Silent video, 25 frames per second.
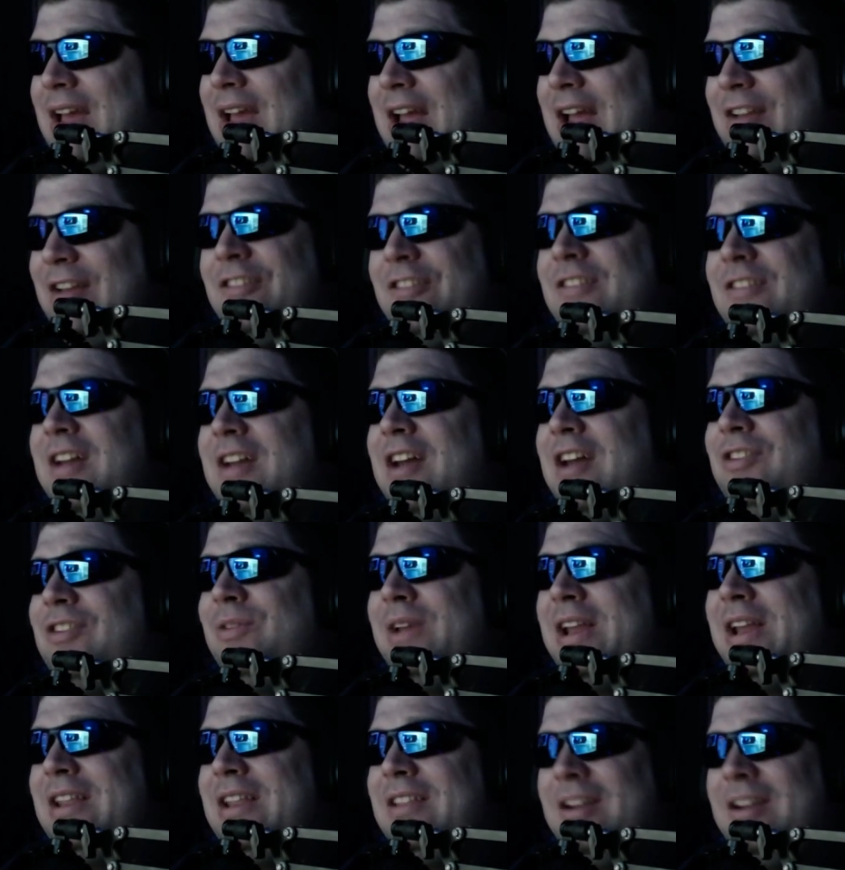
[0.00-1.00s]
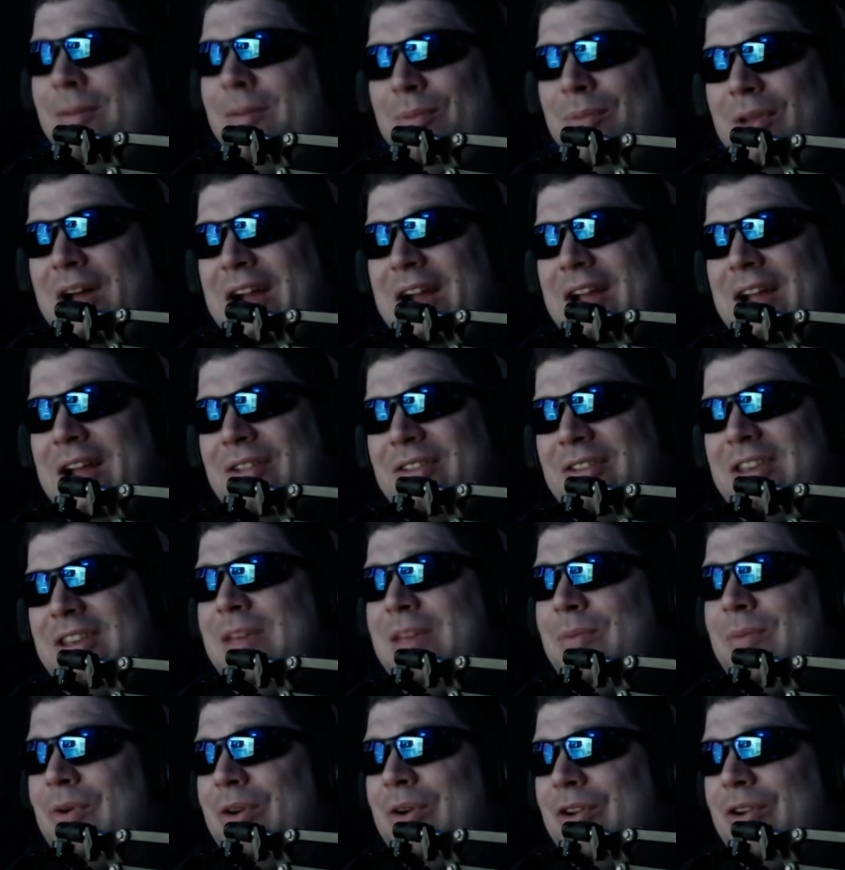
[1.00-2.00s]
and she's not doing anything to block out the
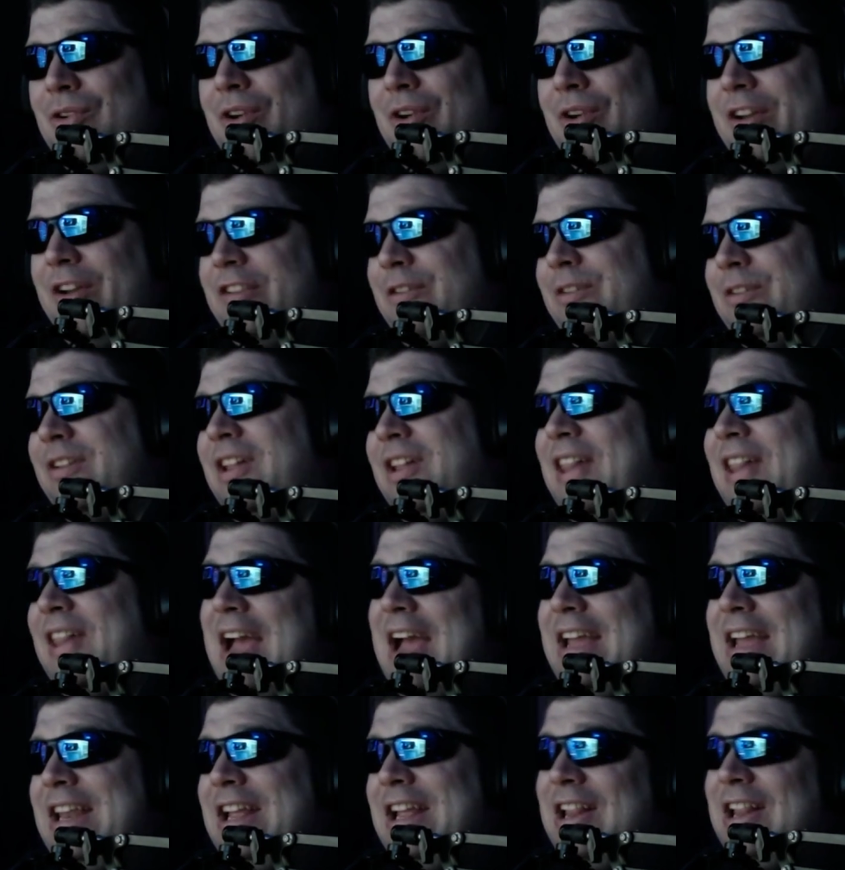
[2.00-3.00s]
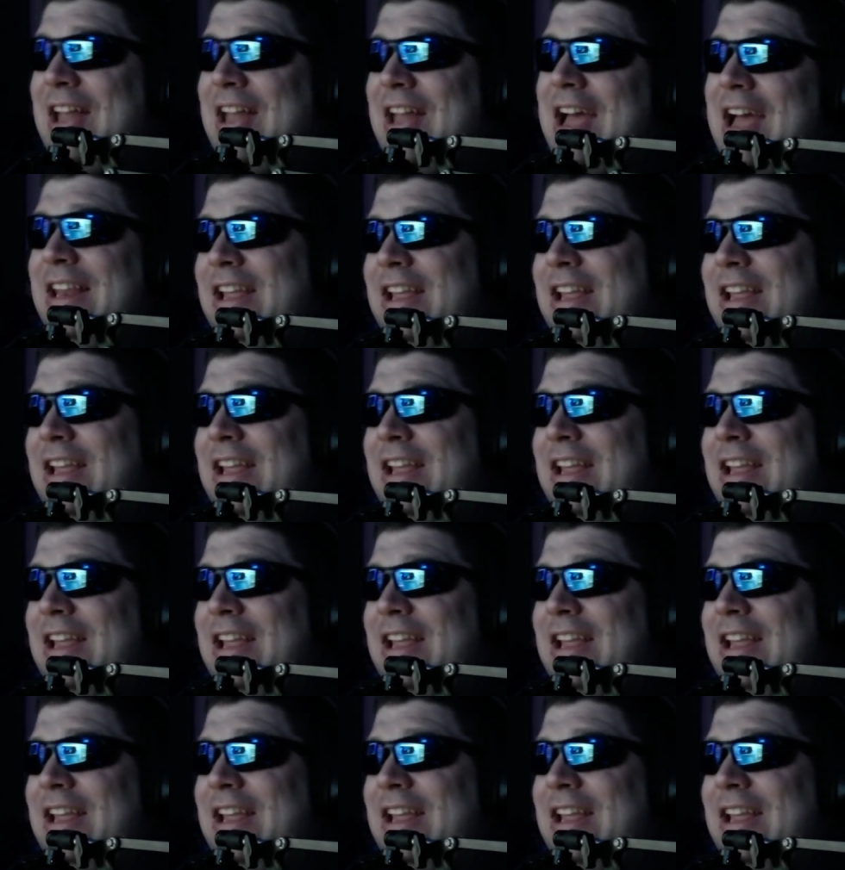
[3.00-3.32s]
keyboard noise, so it's clackety, clackety,